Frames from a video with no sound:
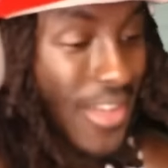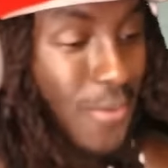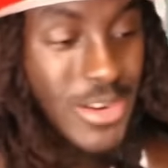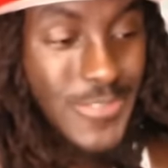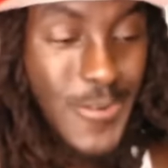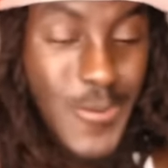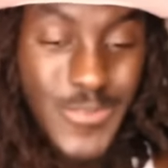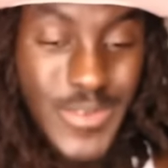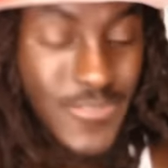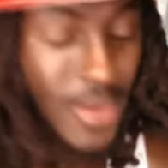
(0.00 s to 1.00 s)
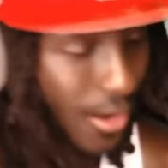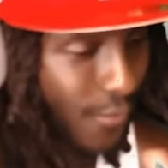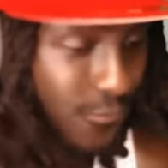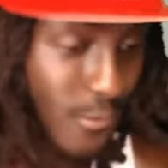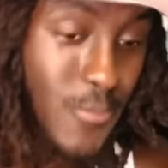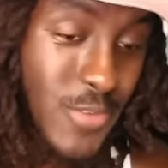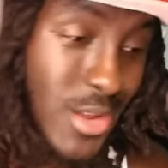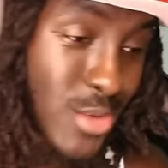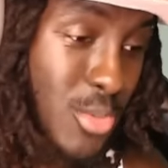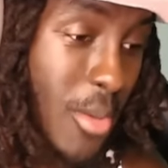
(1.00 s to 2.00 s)
want a film
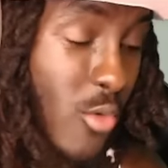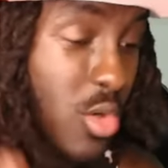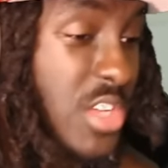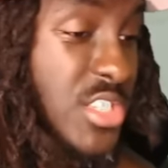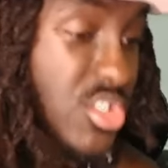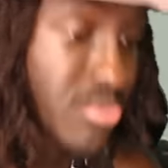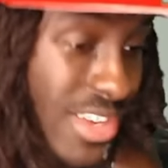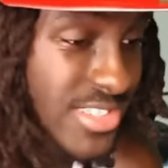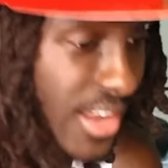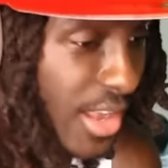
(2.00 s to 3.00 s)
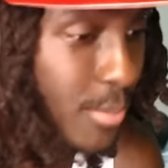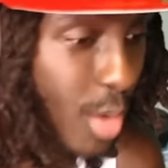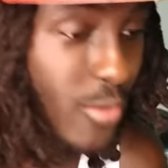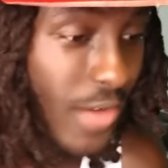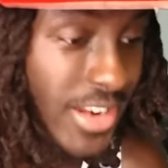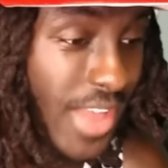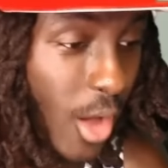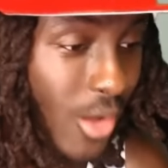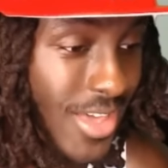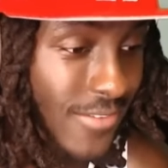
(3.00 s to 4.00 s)
video tomorrow, smash that like button right
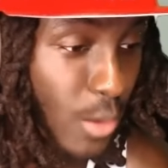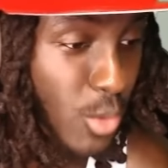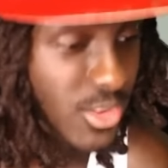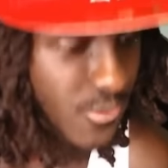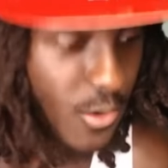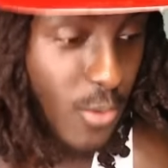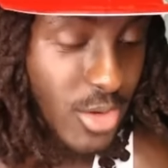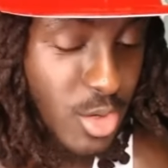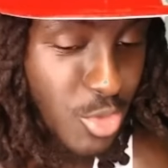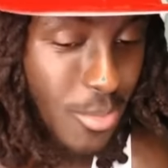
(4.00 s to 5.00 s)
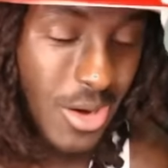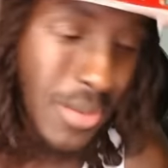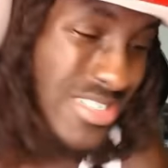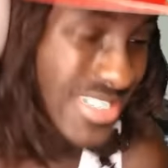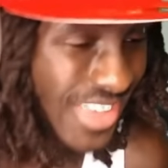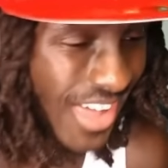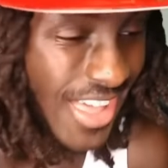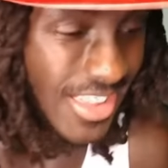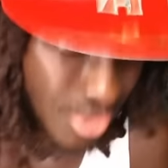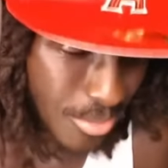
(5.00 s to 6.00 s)
now. If y'all want the film video tomorrow, I'm gonna see y'all
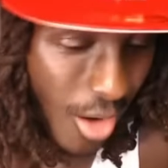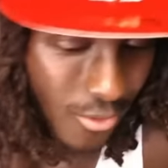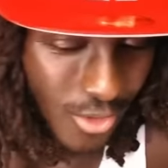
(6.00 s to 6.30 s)
tomorrow.